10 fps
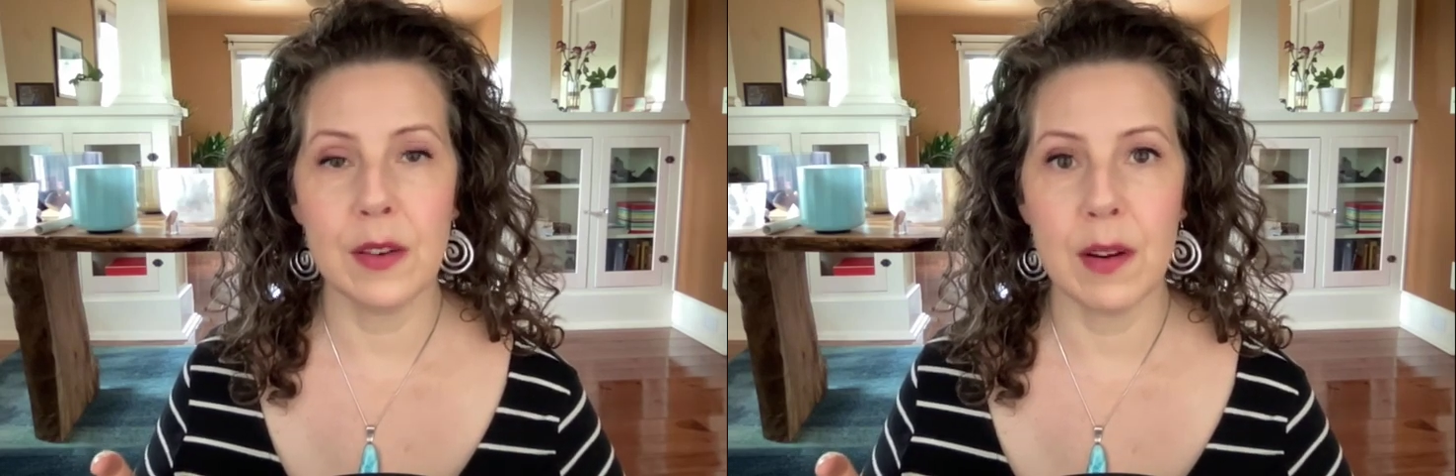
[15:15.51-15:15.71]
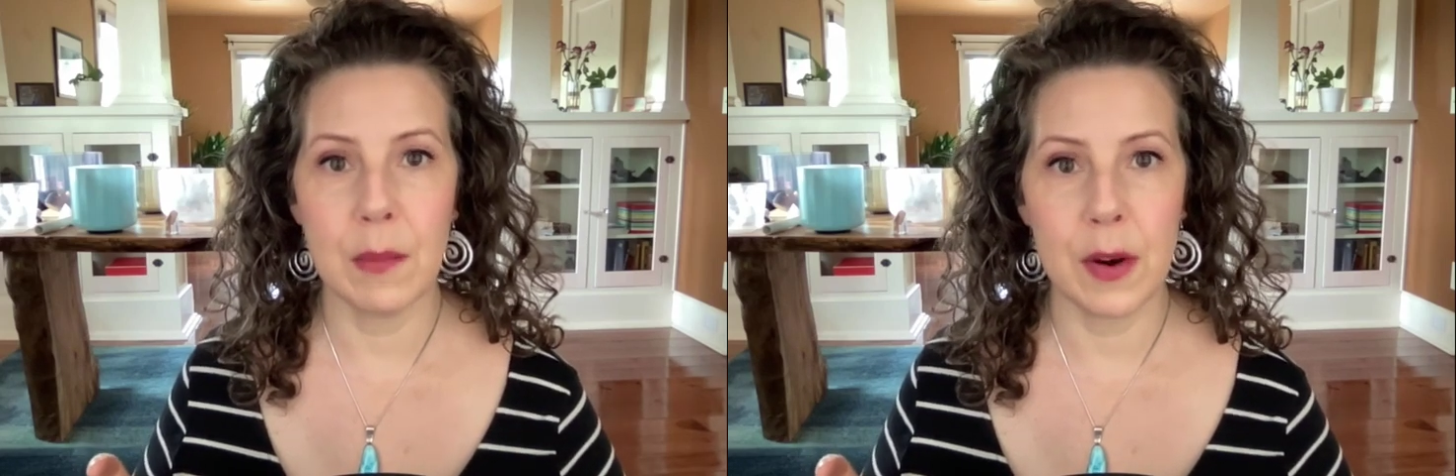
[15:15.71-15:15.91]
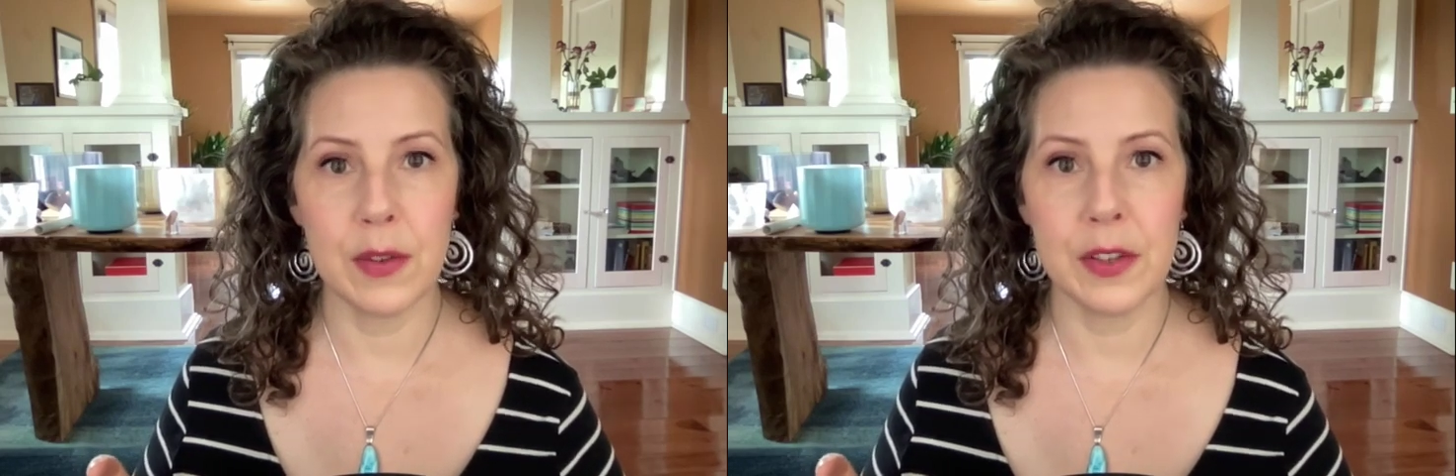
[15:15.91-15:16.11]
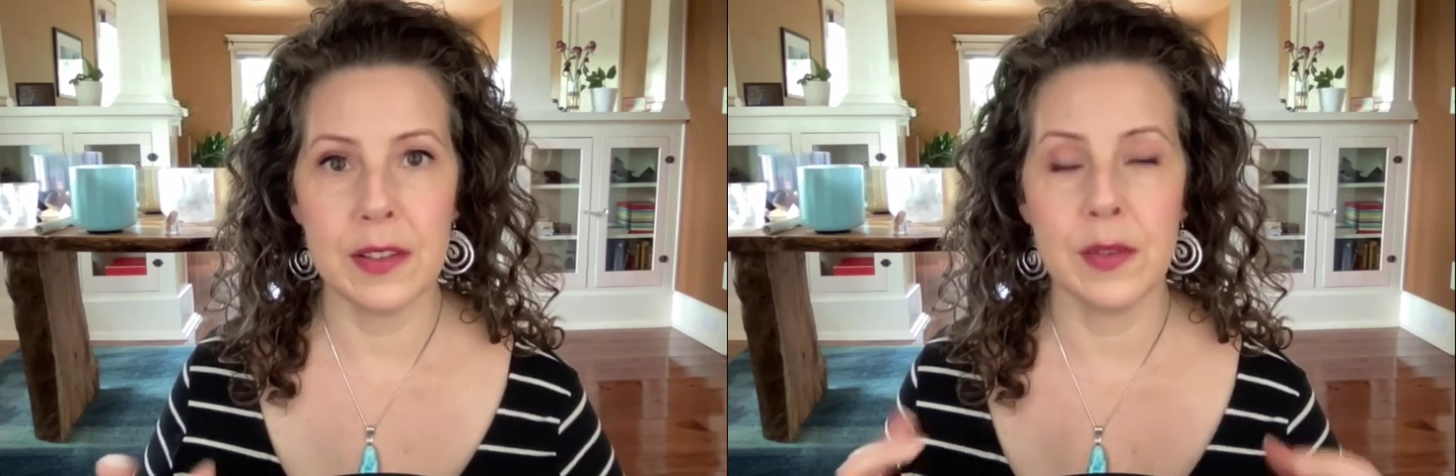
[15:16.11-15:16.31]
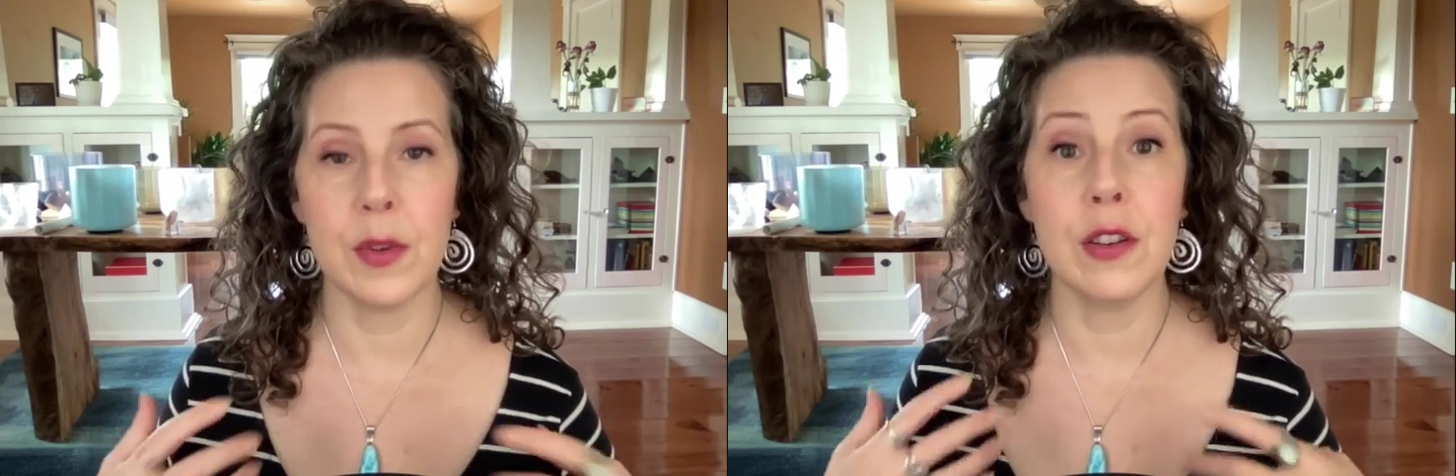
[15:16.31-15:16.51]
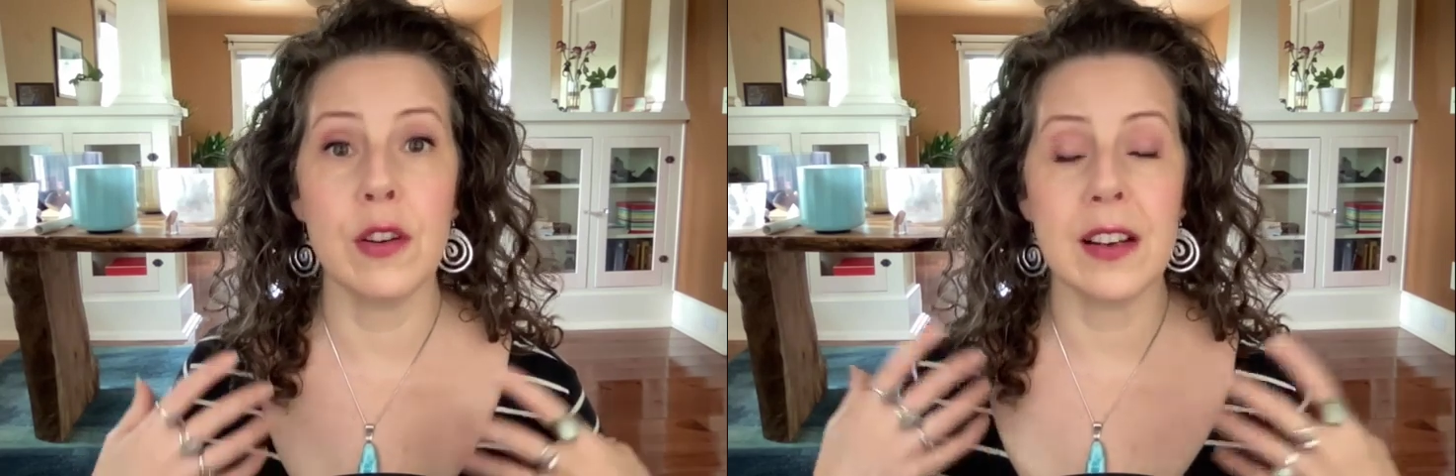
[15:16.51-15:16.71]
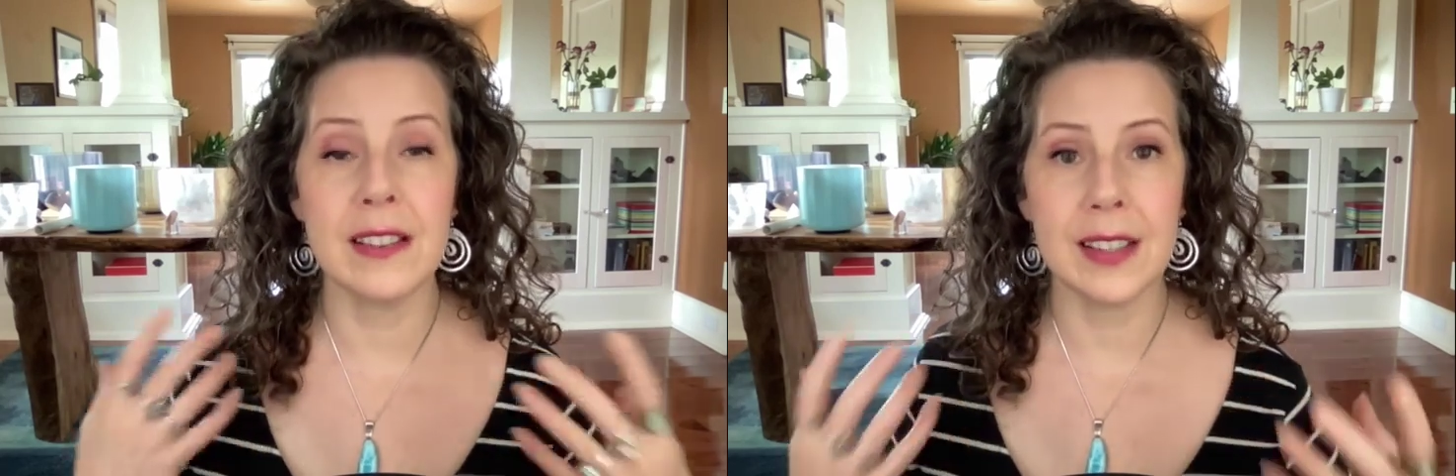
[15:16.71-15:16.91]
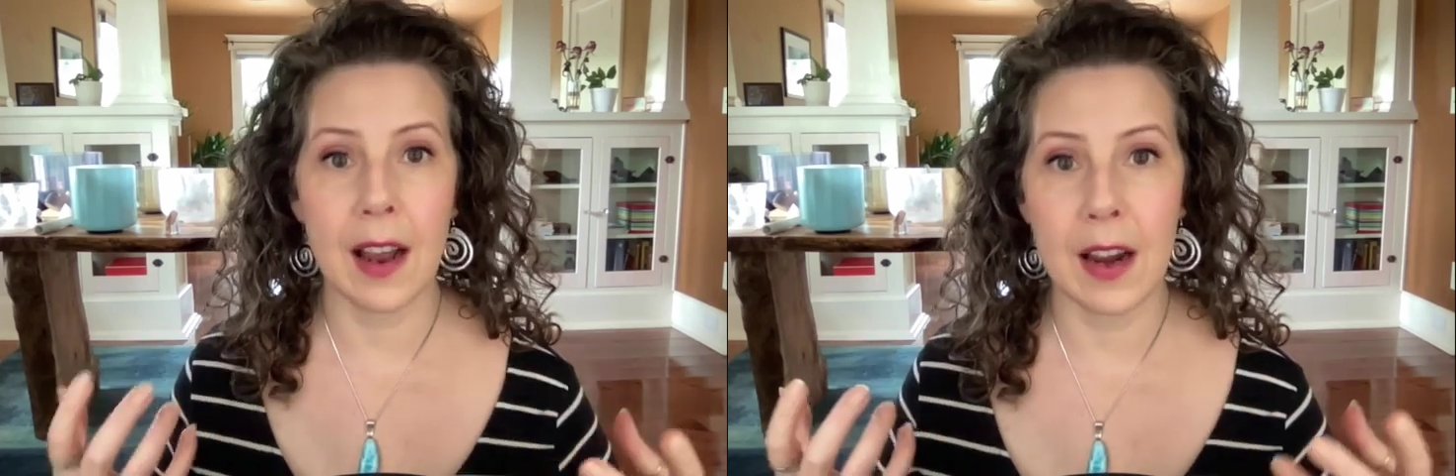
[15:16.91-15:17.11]
your emotions, with your
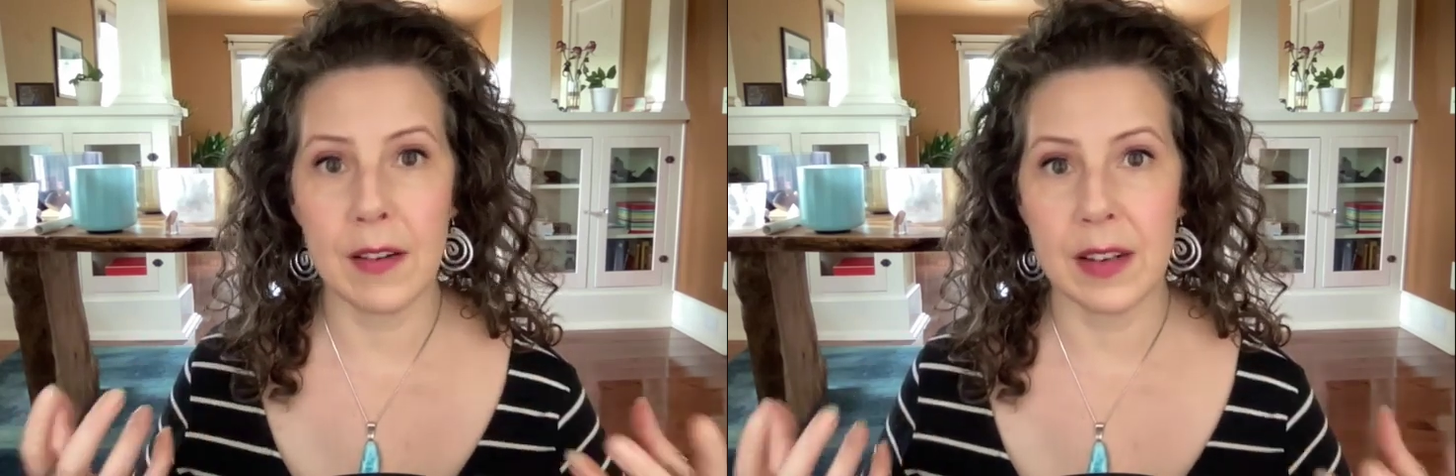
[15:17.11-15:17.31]
entire